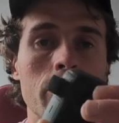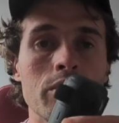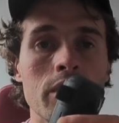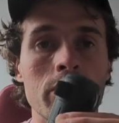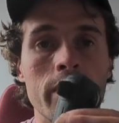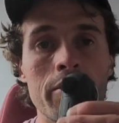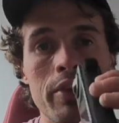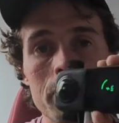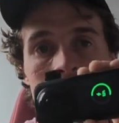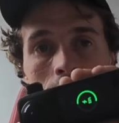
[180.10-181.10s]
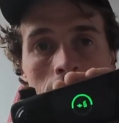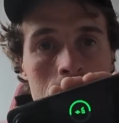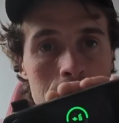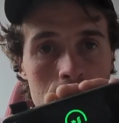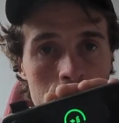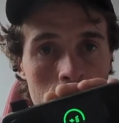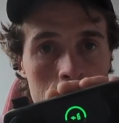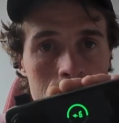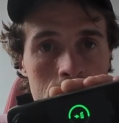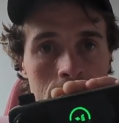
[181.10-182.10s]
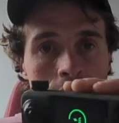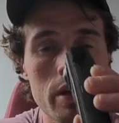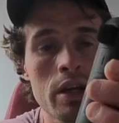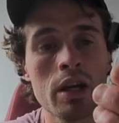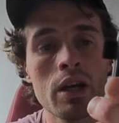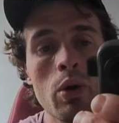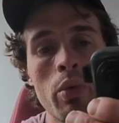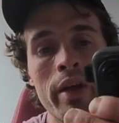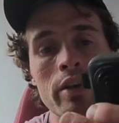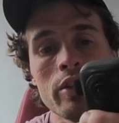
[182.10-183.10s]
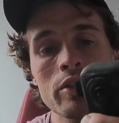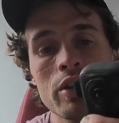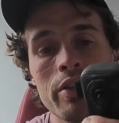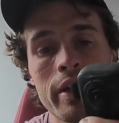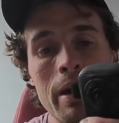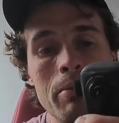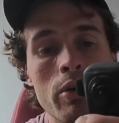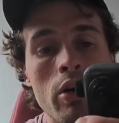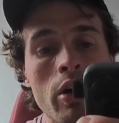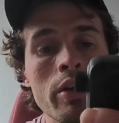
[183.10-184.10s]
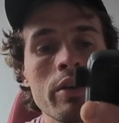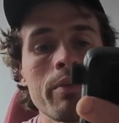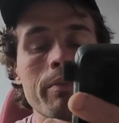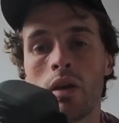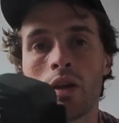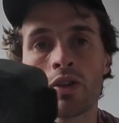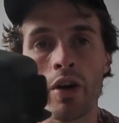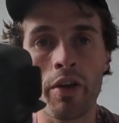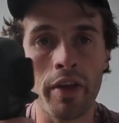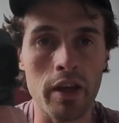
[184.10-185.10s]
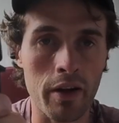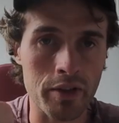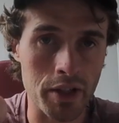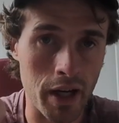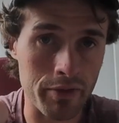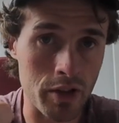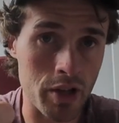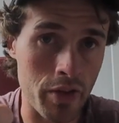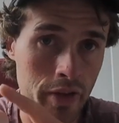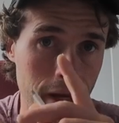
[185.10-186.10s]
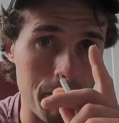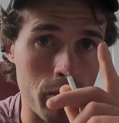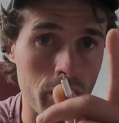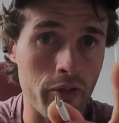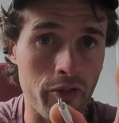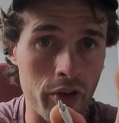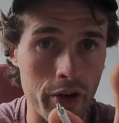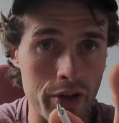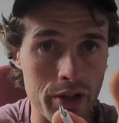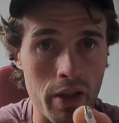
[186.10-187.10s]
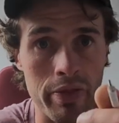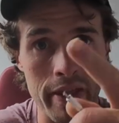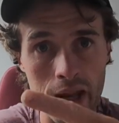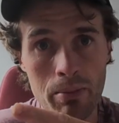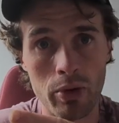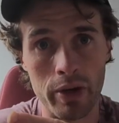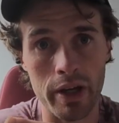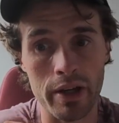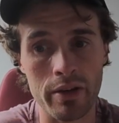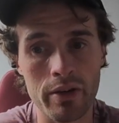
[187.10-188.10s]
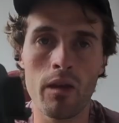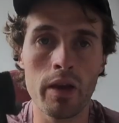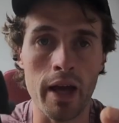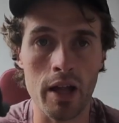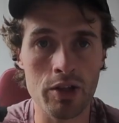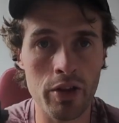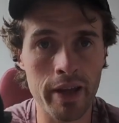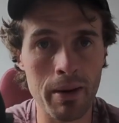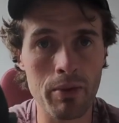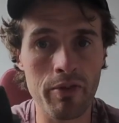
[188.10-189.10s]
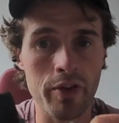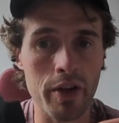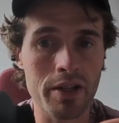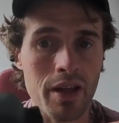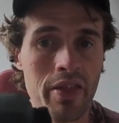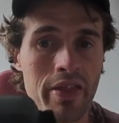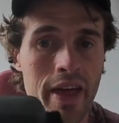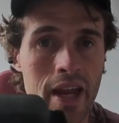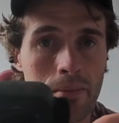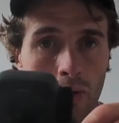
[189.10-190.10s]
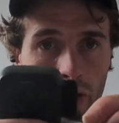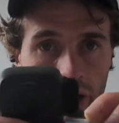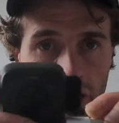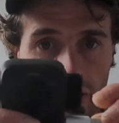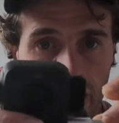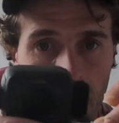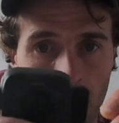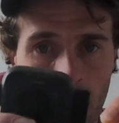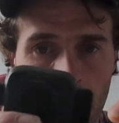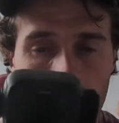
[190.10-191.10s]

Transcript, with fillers: you'll see a red flashing light, so it's charging. We're then going to turn the camera on. Sorry, I think you have to, you have to turn the camera on first and then plug it in. Yeah, turn the camera on first and then plug in your cable.